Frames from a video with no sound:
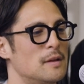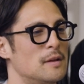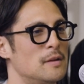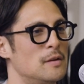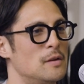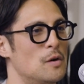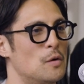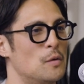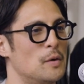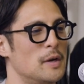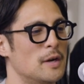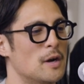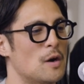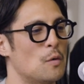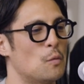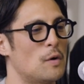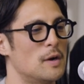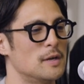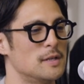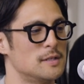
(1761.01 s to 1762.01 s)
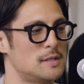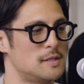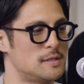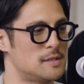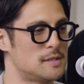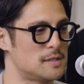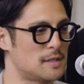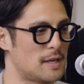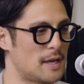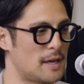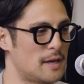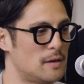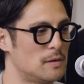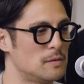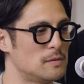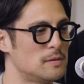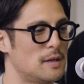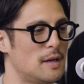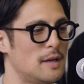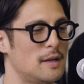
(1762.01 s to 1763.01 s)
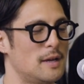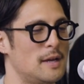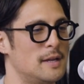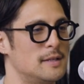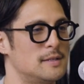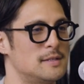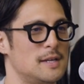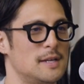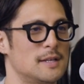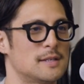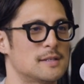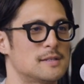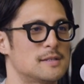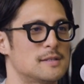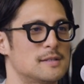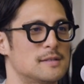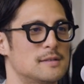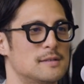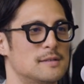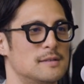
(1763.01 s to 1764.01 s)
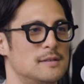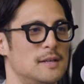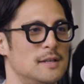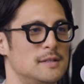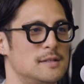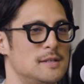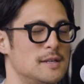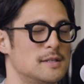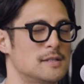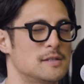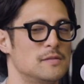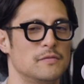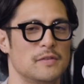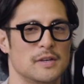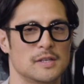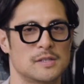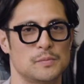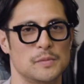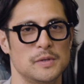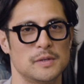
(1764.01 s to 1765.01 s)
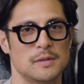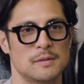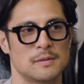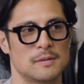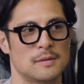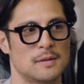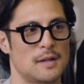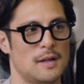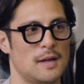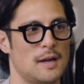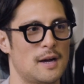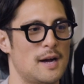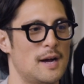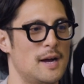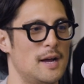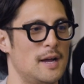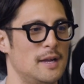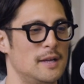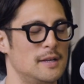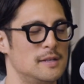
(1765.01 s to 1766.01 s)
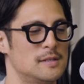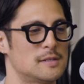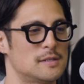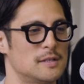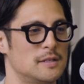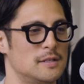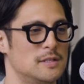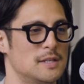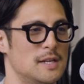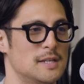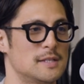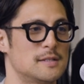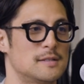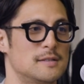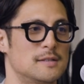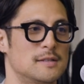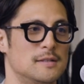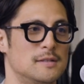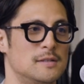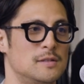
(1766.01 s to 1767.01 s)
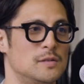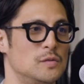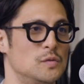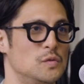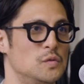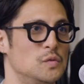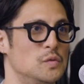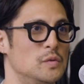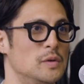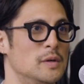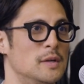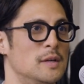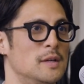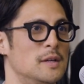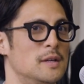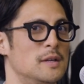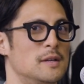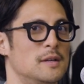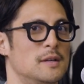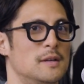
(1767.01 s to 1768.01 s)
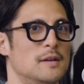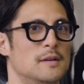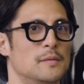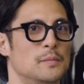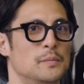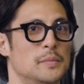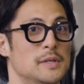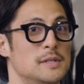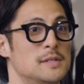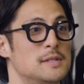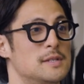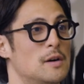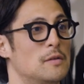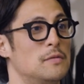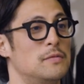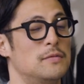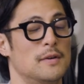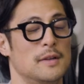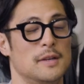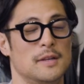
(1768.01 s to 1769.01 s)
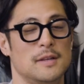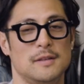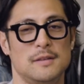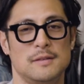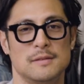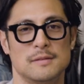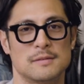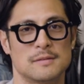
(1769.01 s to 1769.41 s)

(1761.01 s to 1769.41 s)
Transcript: knowing I wanted to scale, it takes investment. I suggest to be self-funded